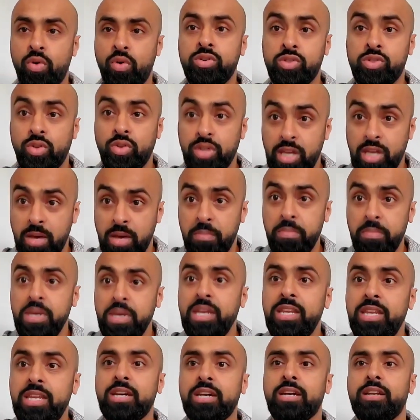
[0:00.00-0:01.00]
focus on the
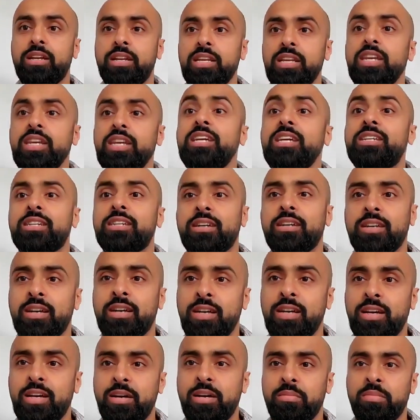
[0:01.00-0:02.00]
immediate need
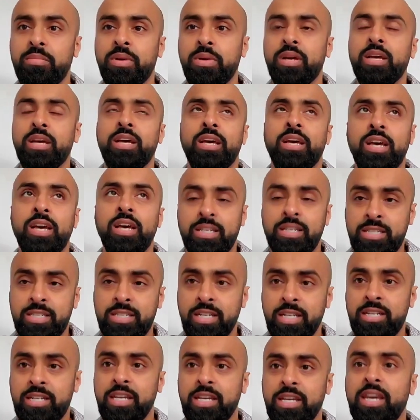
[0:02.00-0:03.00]

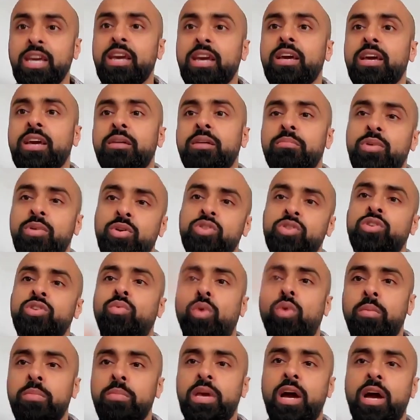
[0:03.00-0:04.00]
today
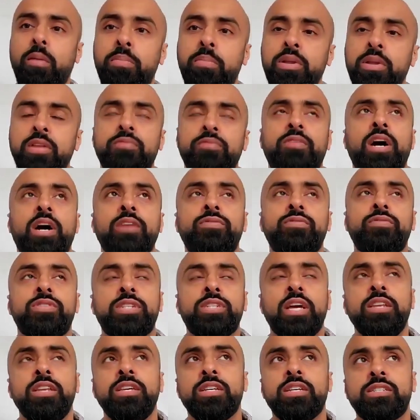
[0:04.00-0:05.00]
because of what may happen in
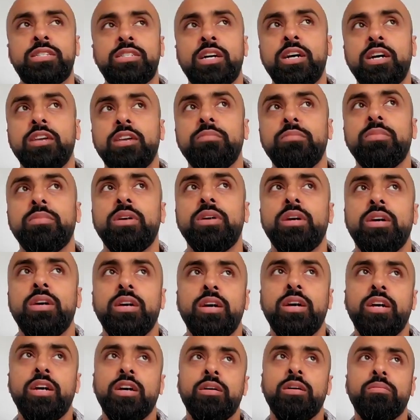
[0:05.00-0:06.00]
5 to 10 years' time
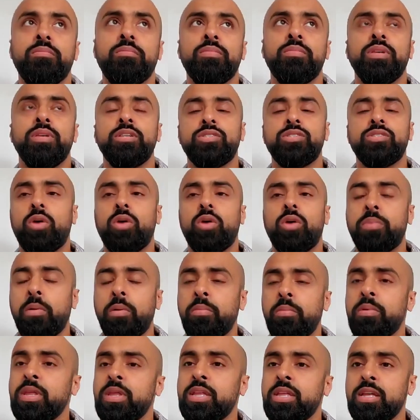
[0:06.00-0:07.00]
is
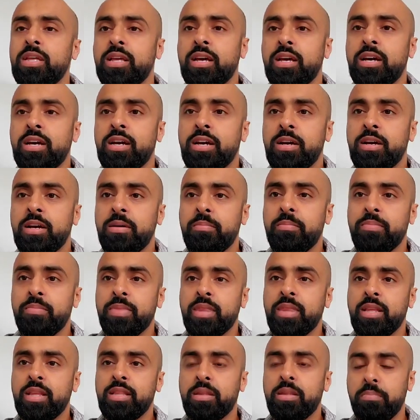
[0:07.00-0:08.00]
not probably
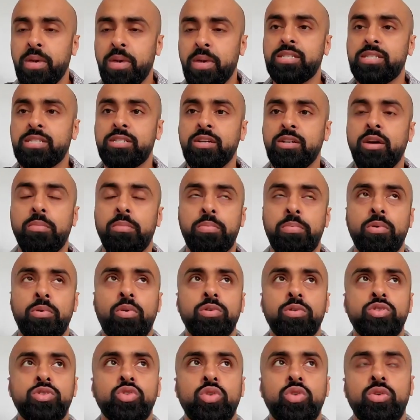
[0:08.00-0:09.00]
the best
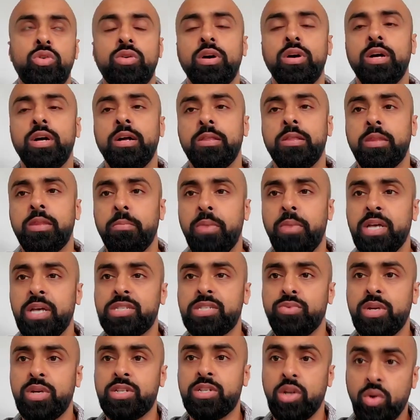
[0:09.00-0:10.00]
approach or the
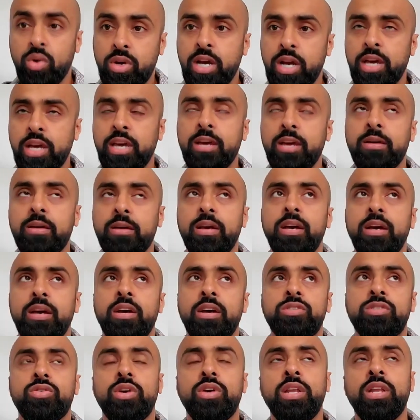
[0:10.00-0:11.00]
best way to look at it.
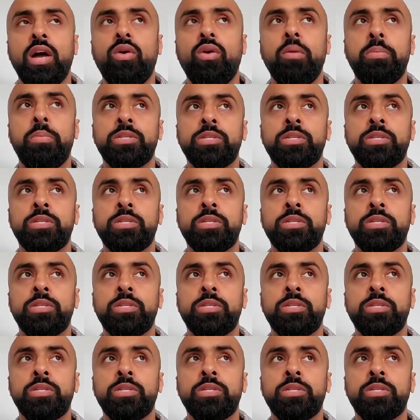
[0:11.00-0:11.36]
So